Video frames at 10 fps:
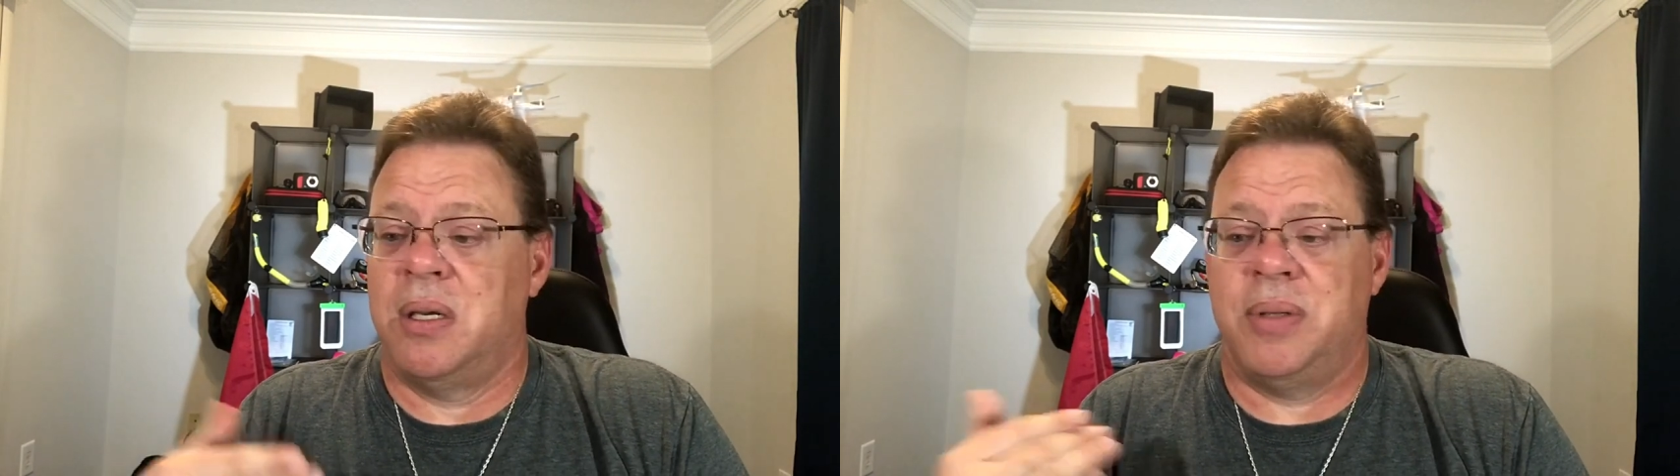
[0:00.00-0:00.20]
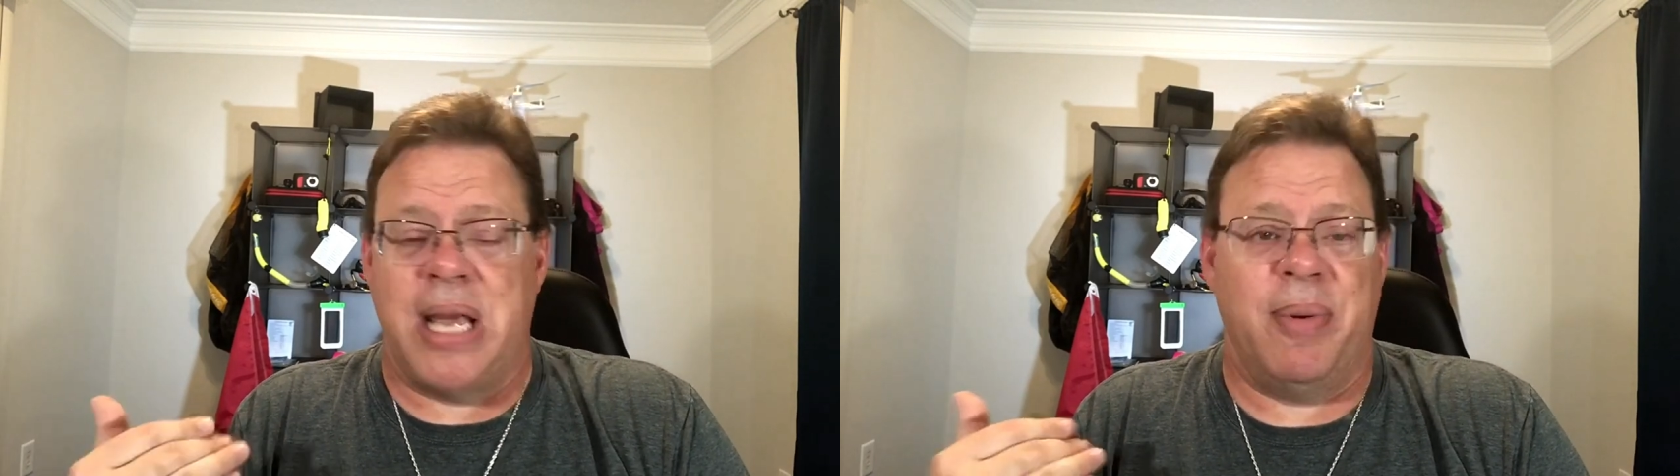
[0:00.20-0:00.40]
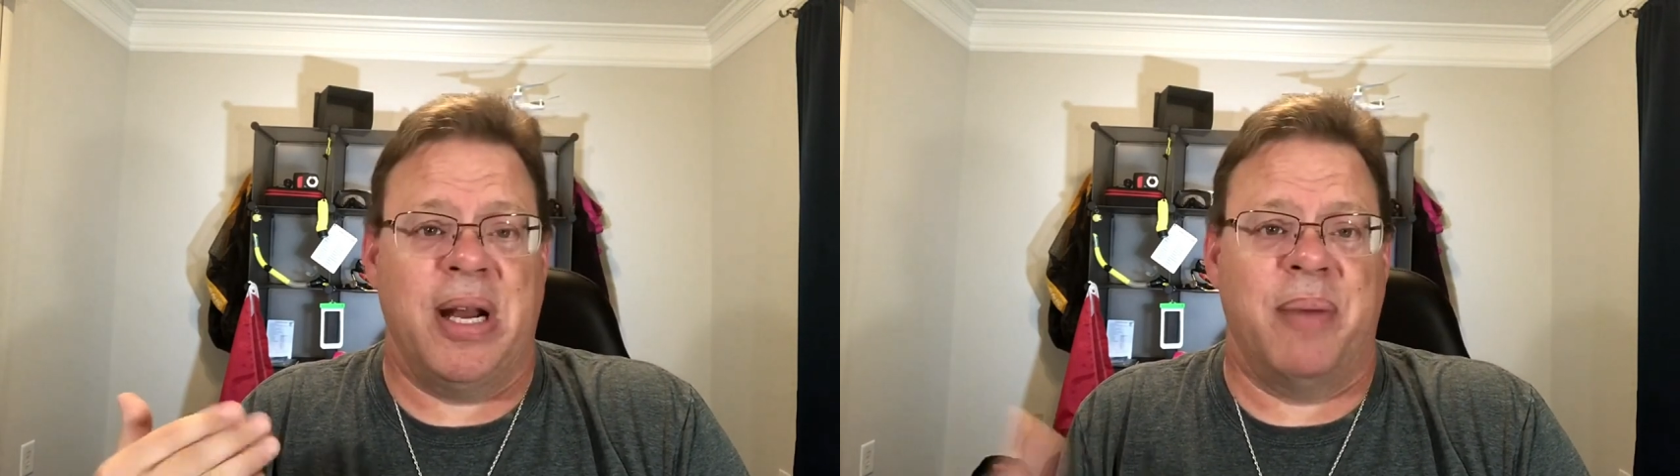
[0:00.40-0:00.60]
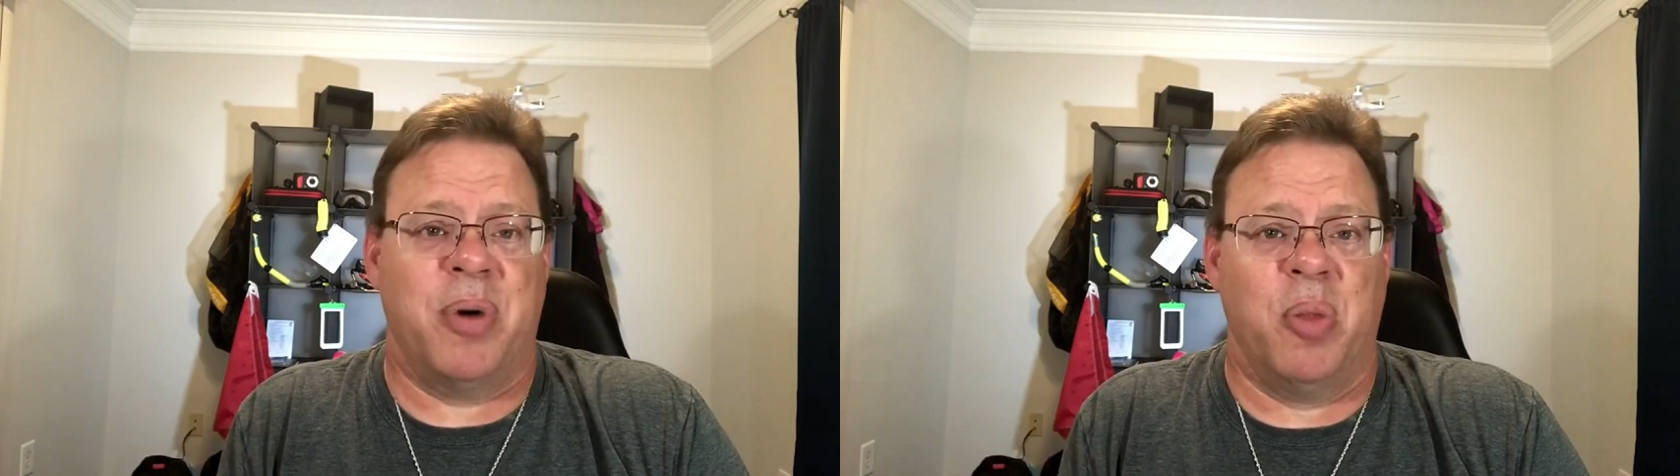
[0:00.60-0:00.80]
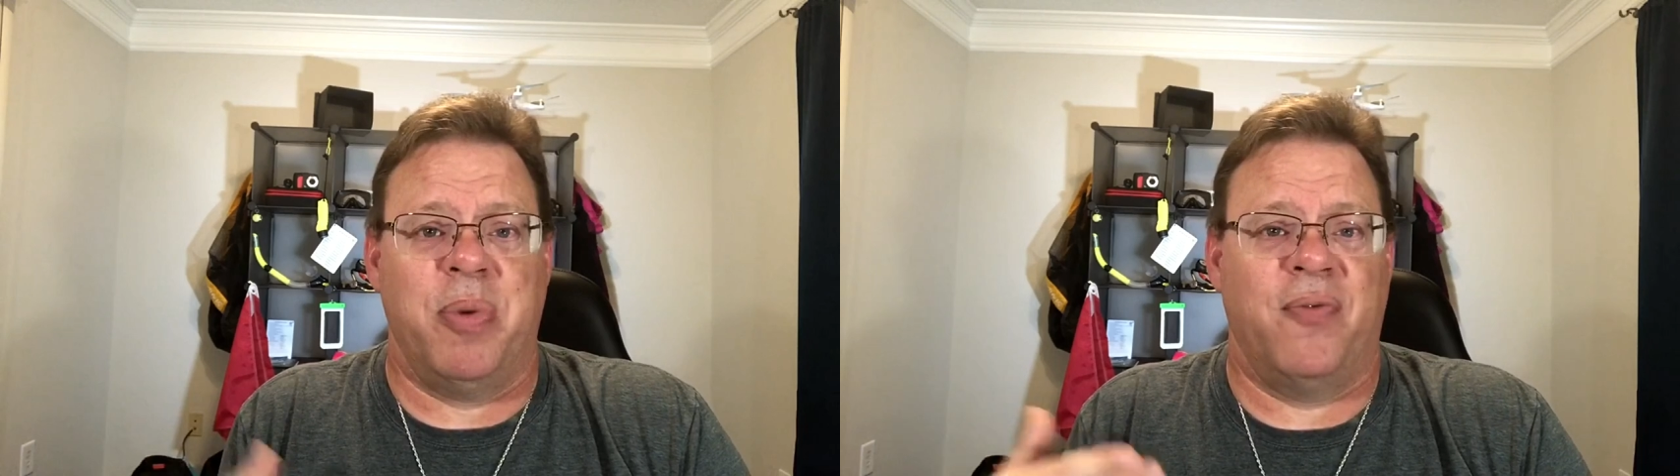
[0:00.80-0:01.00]
Tammy and I have
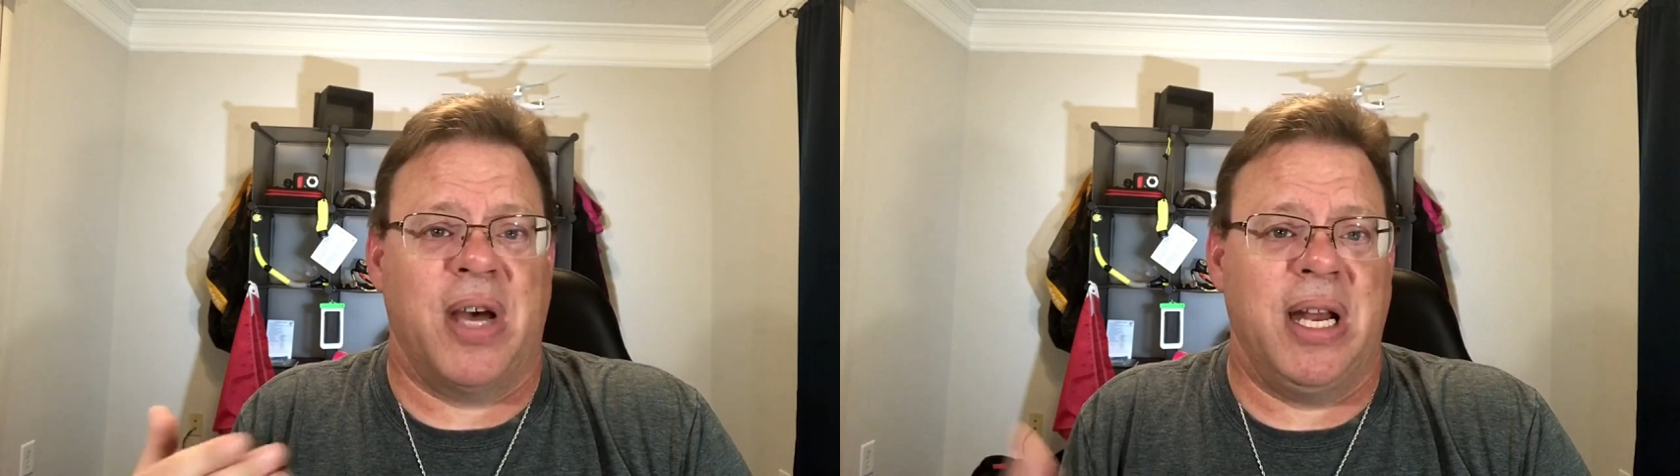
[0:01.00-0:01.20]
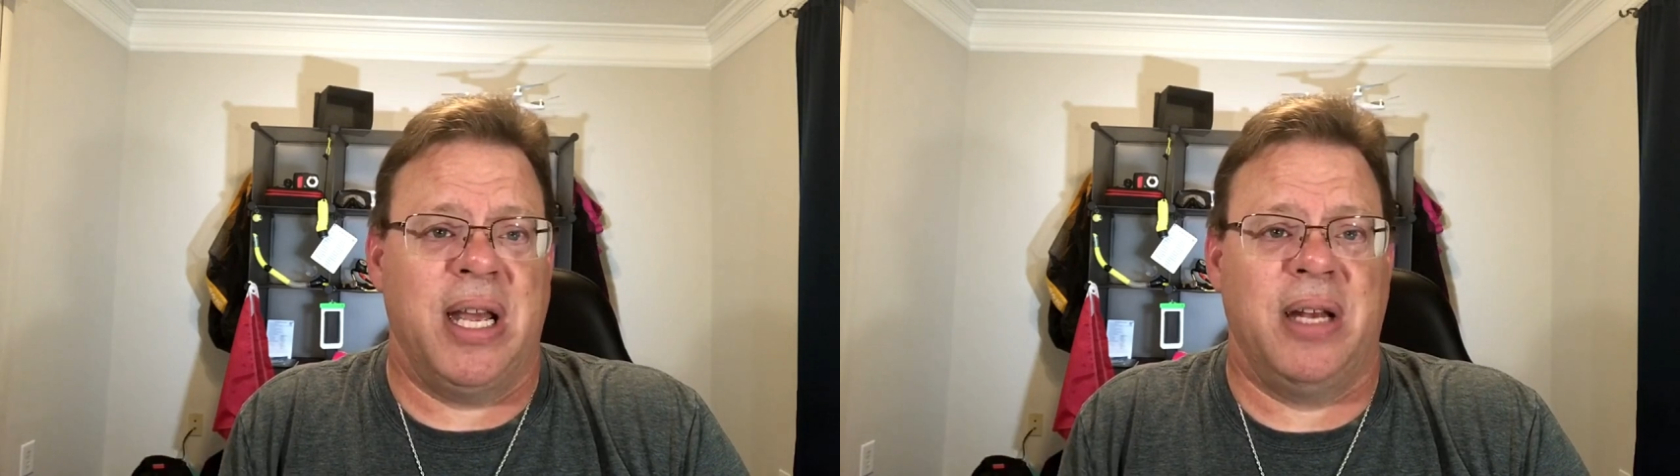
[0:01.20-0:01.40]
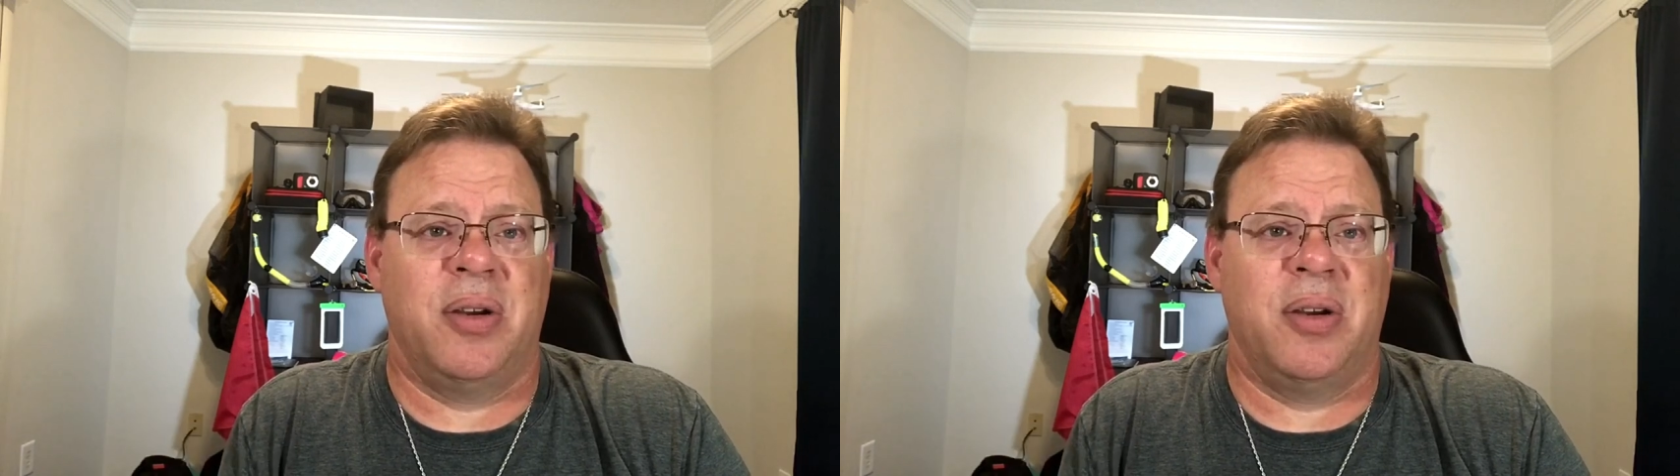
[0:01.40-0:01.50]
both been fighting head